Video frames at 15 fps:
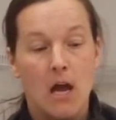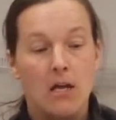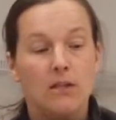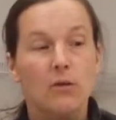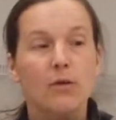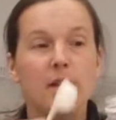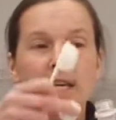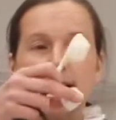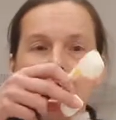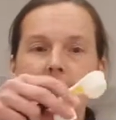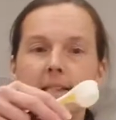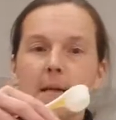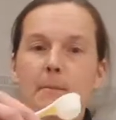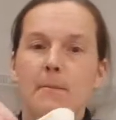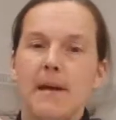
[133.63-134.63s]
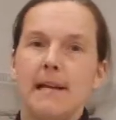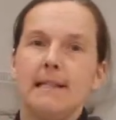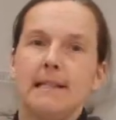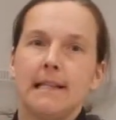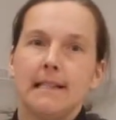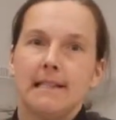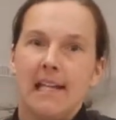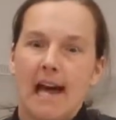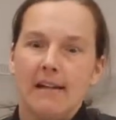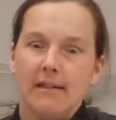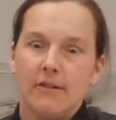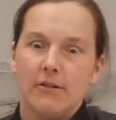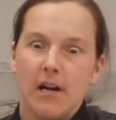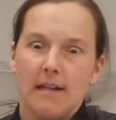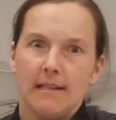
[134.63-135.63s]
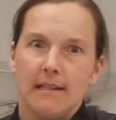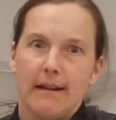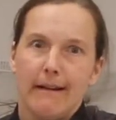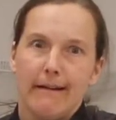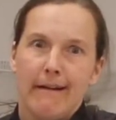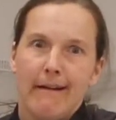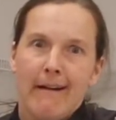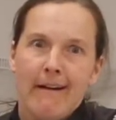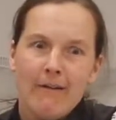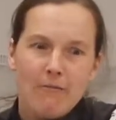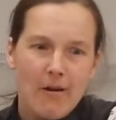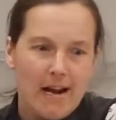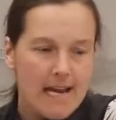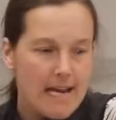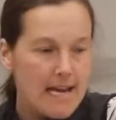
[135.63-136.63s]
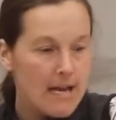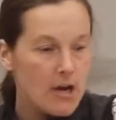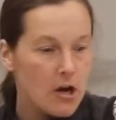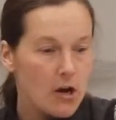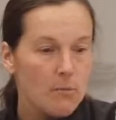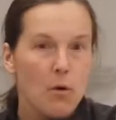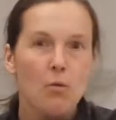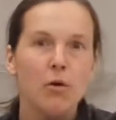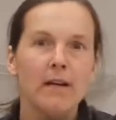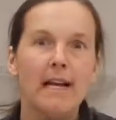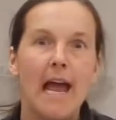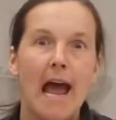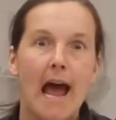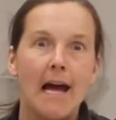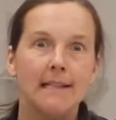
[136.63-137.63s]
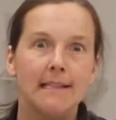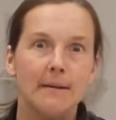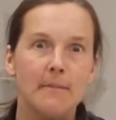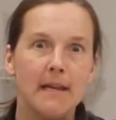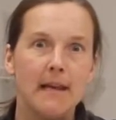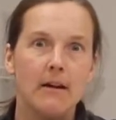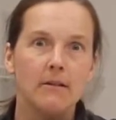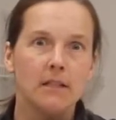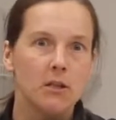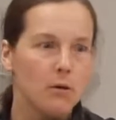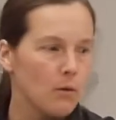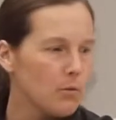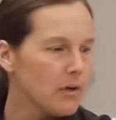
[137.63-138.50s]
So this is a basic salad dressing right here, but we're gonna add something else to it.